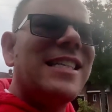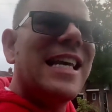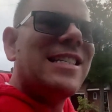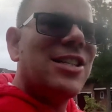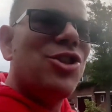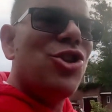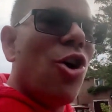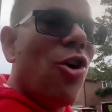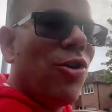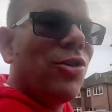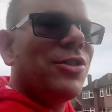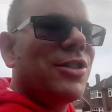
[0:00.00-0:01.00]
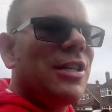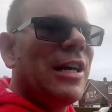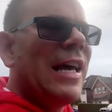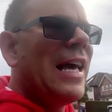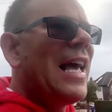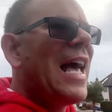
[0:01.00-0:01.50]
is not
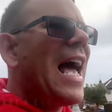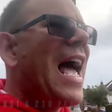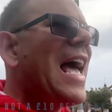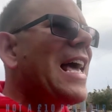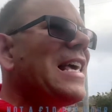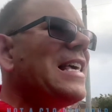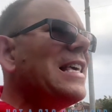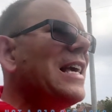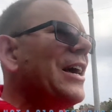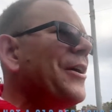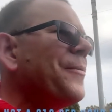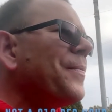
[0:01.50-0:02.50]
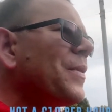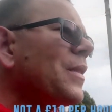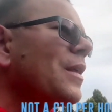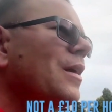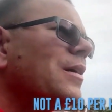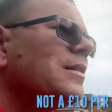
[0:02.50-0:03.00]
a
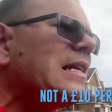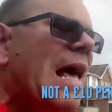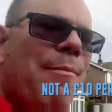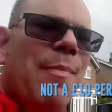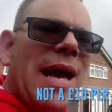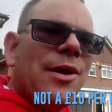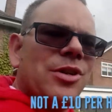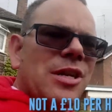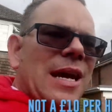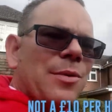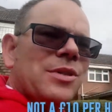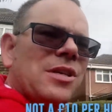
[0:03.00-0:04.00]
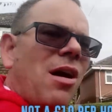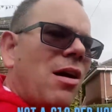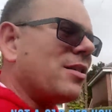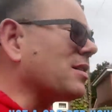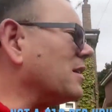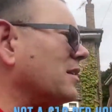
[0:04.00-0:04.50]
£10 an hour
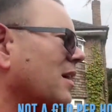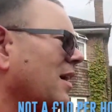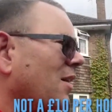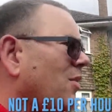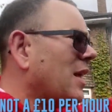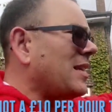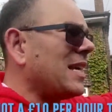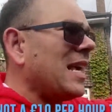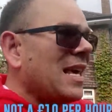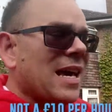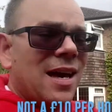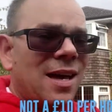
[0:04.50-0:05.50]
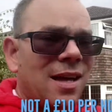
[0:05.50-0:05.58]
task, and this here